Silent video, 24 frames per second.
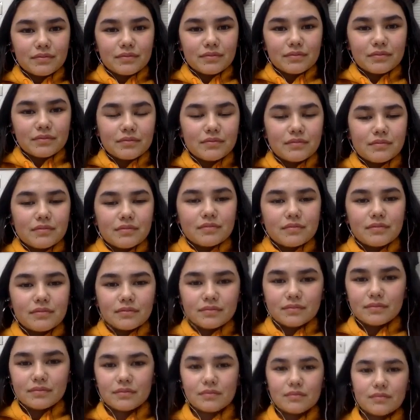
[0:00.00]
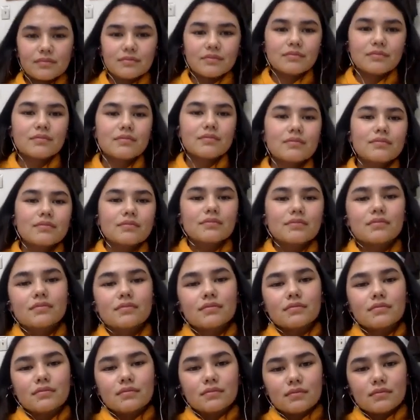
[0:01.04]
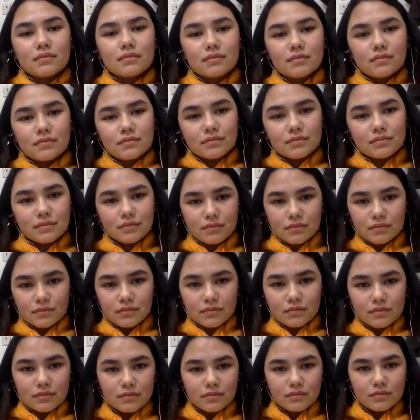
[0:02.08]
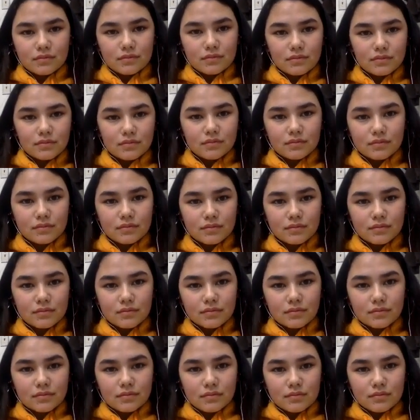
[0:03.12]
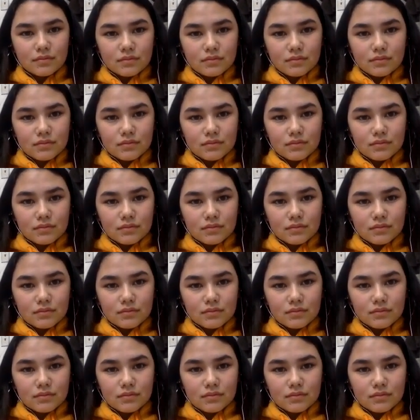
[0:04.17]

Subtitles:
(not speaking)